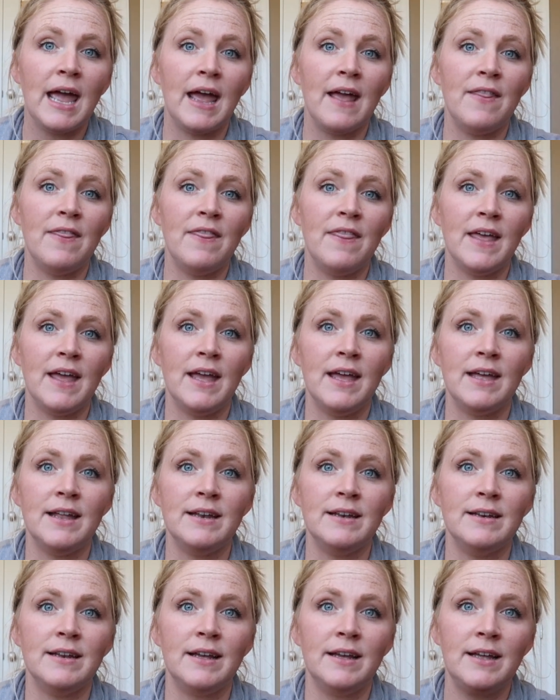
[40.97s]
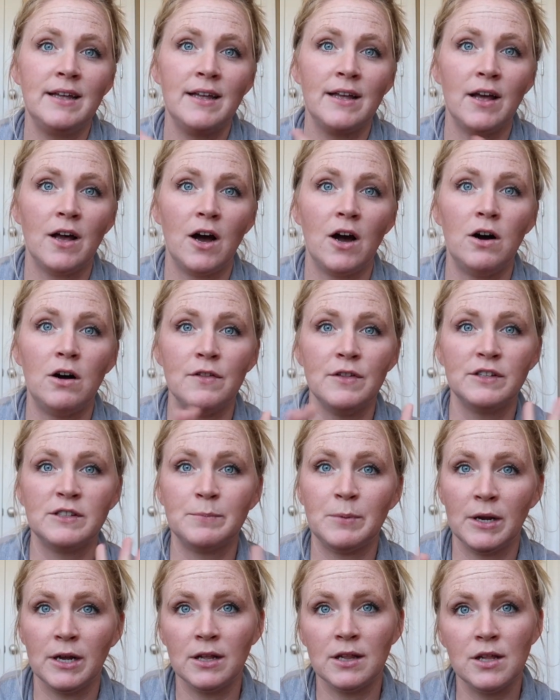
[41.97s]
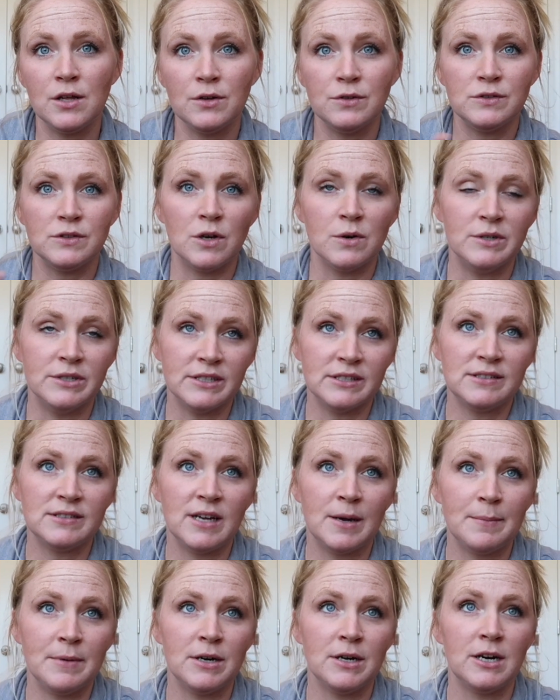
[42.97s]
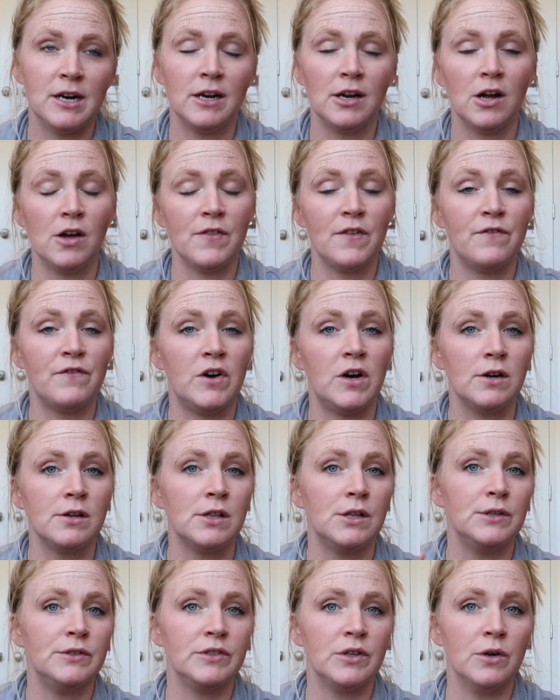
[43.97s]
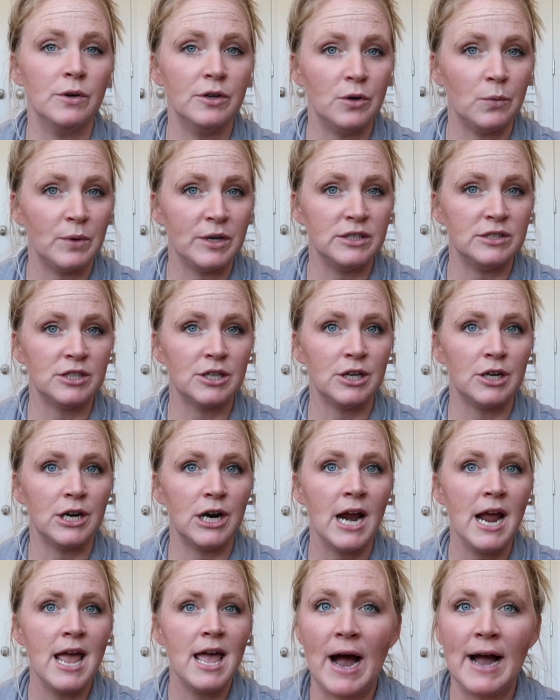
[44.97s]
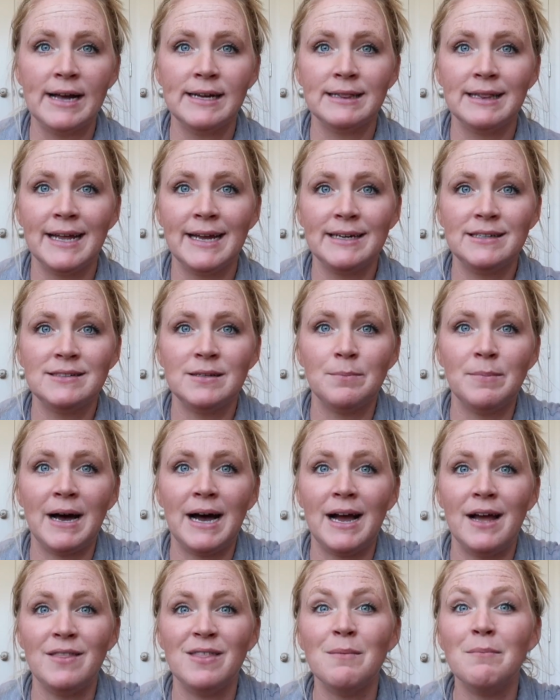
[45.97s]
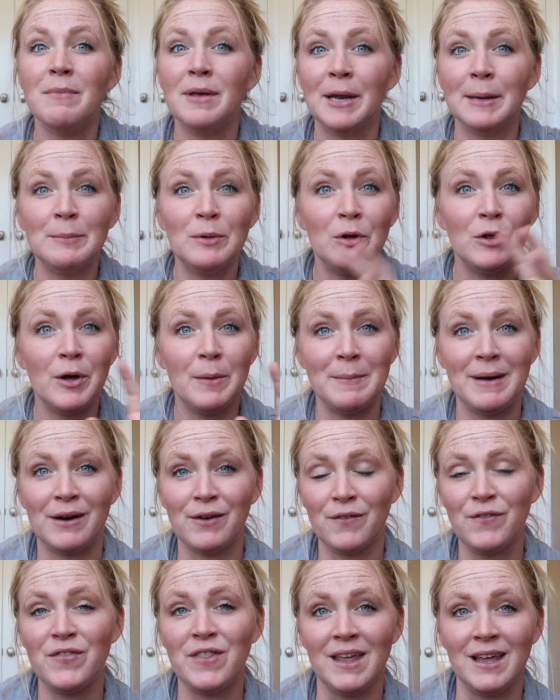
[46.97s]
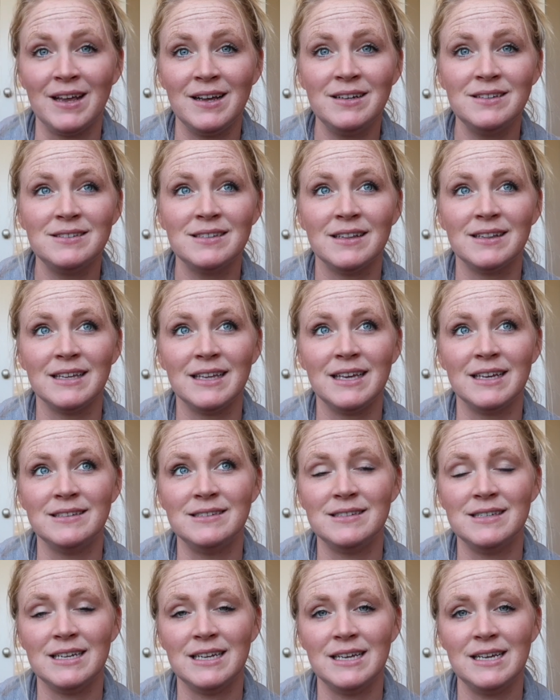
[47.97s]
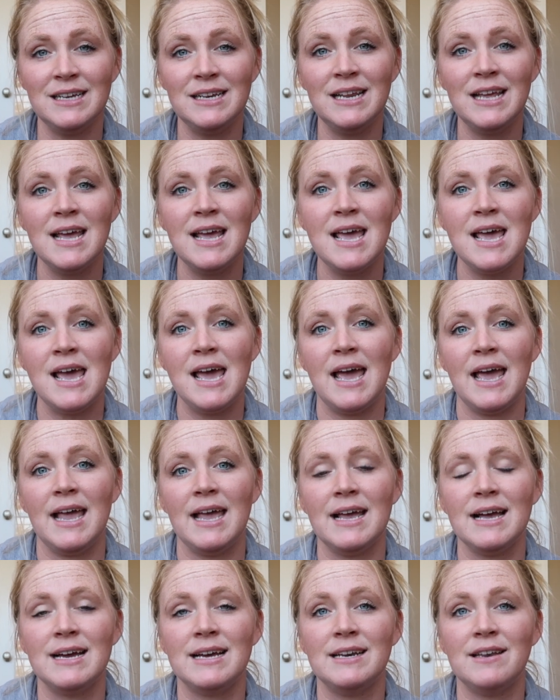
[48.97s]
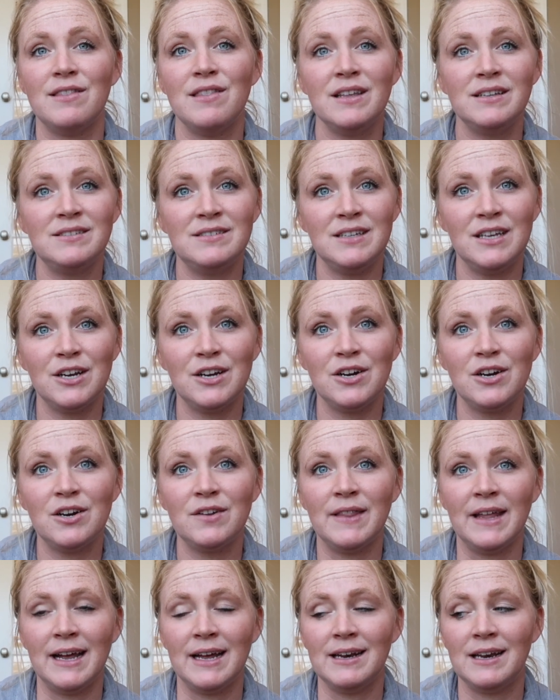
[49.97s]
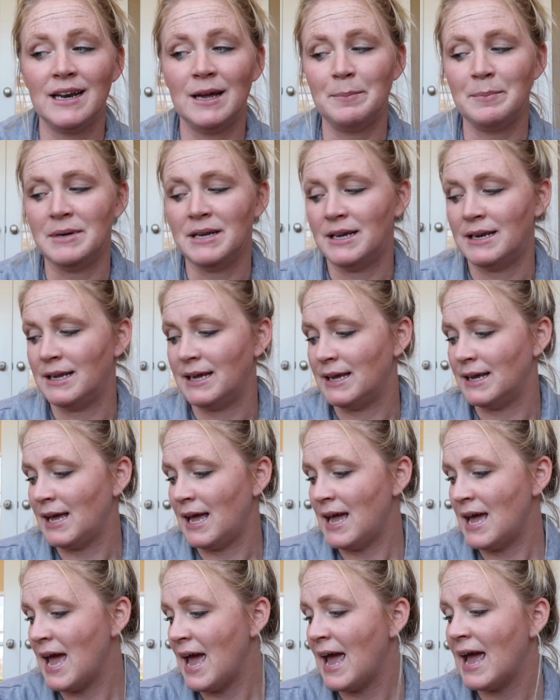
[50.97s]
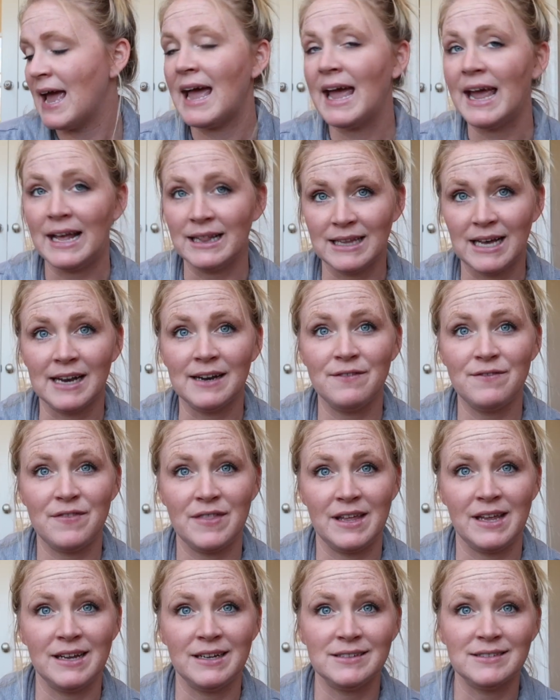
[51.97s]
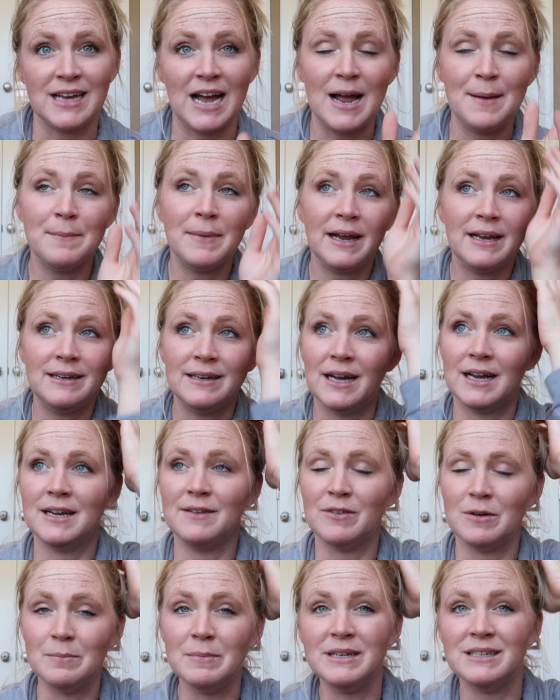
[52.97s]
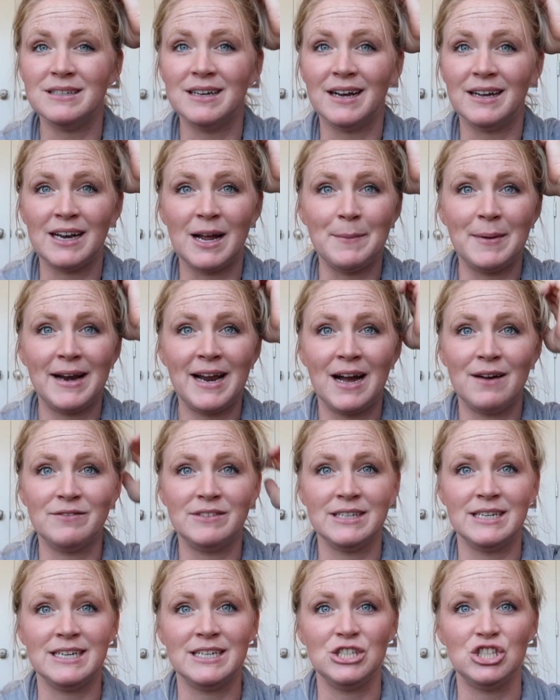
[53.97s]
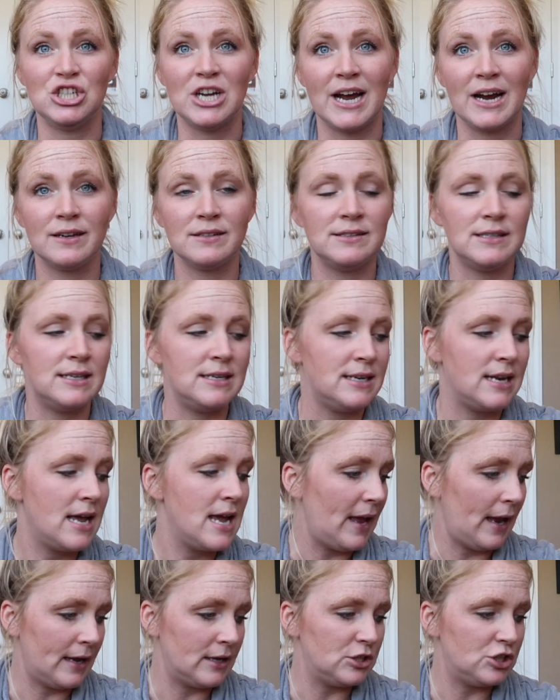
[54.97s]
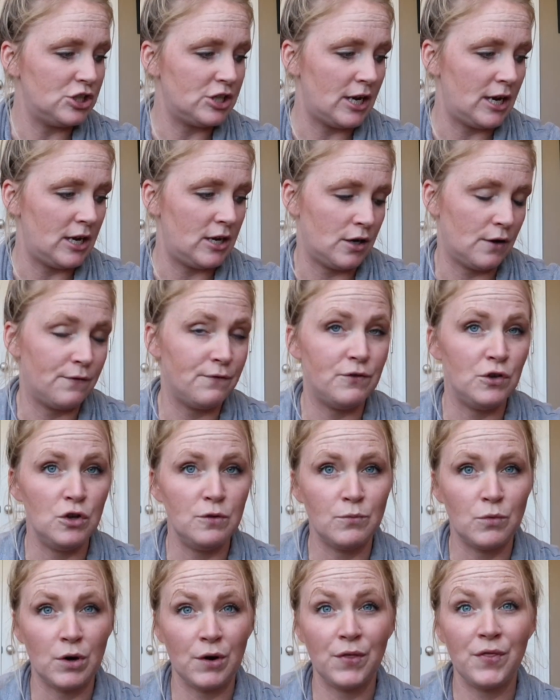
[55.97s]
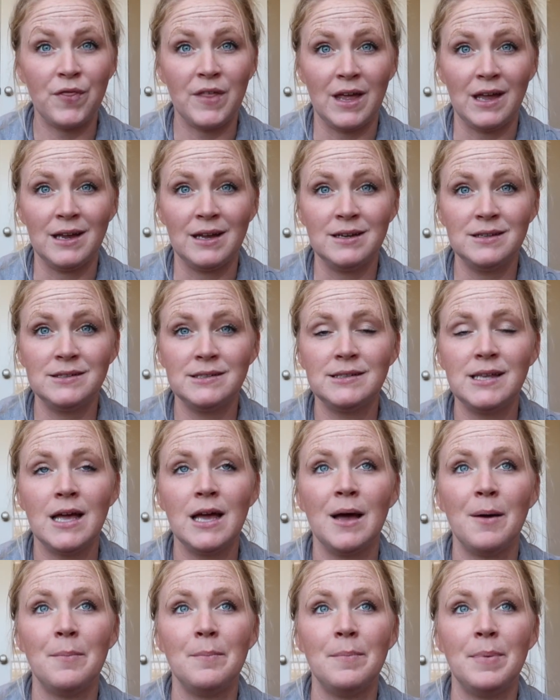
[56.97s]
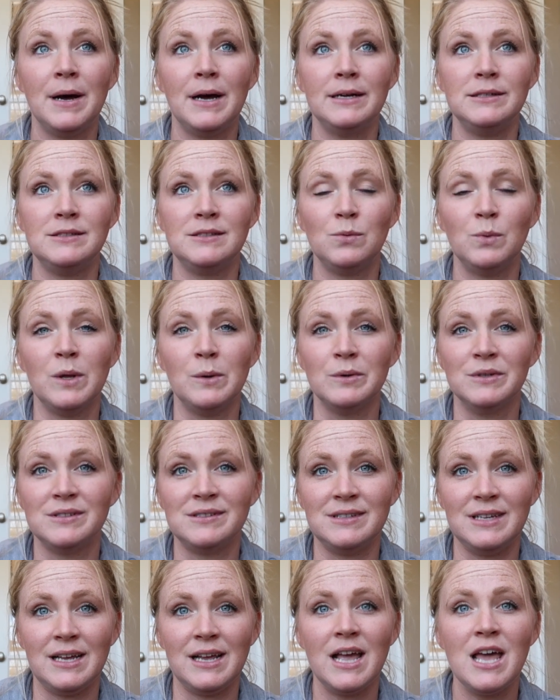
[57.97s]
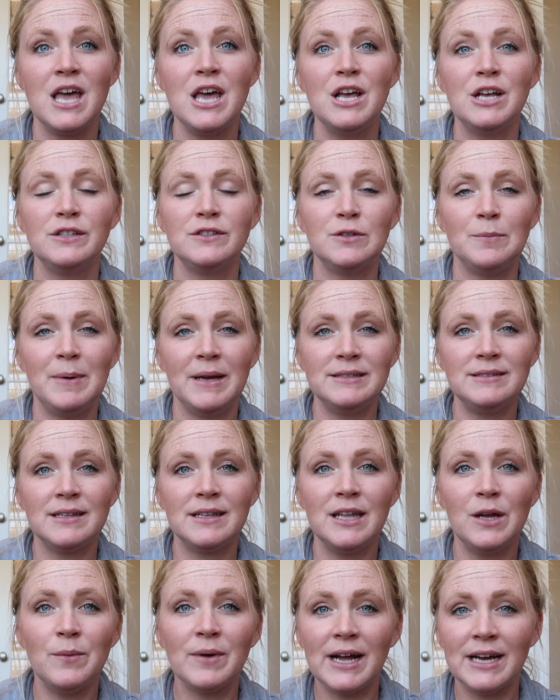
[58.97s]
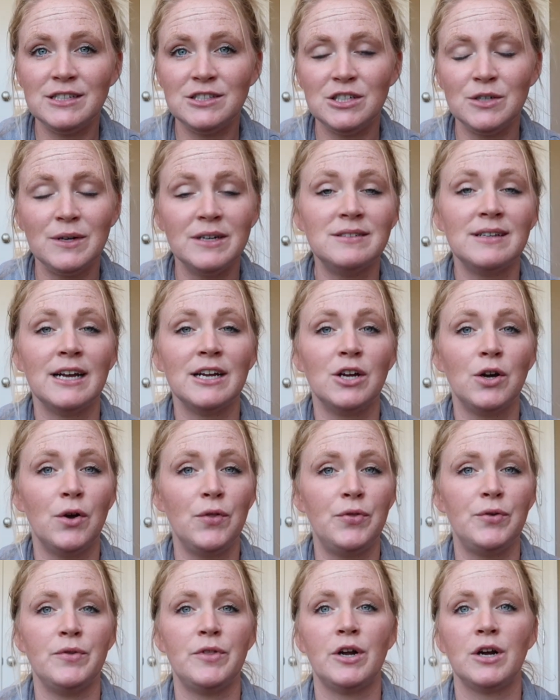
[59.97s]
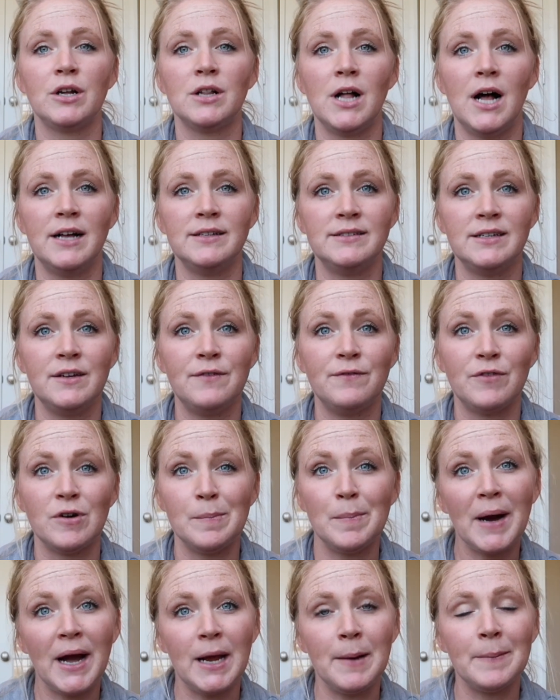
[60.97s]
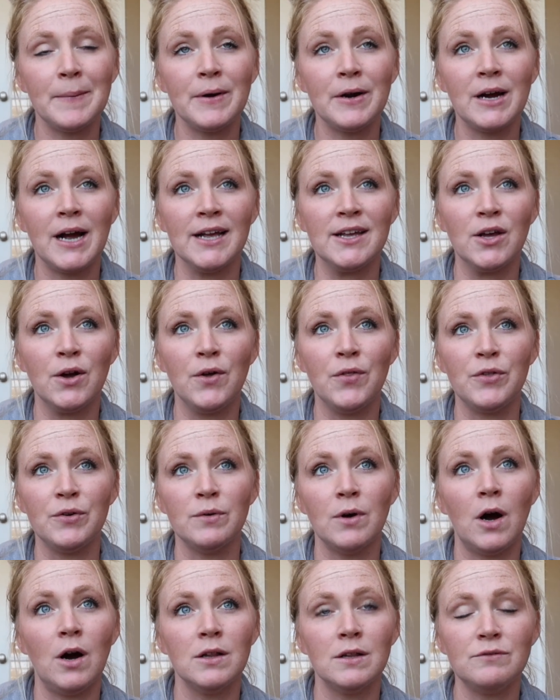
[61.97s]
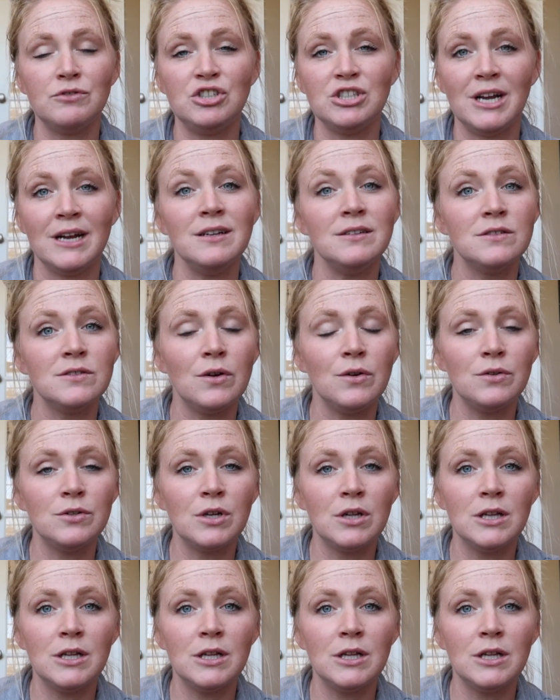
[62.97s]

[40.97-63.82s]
and then all the spring clothes go into summer and all the fall clothes go into winter. I like to buy the minimal amount of things that the kids need, and this year they ended up needing a lot of things. I might not even be done. I might have to get Jackson and Jane a few more things, but we will see. So basically what I do is I go through their closet. For Piper, I go through all of Jane's old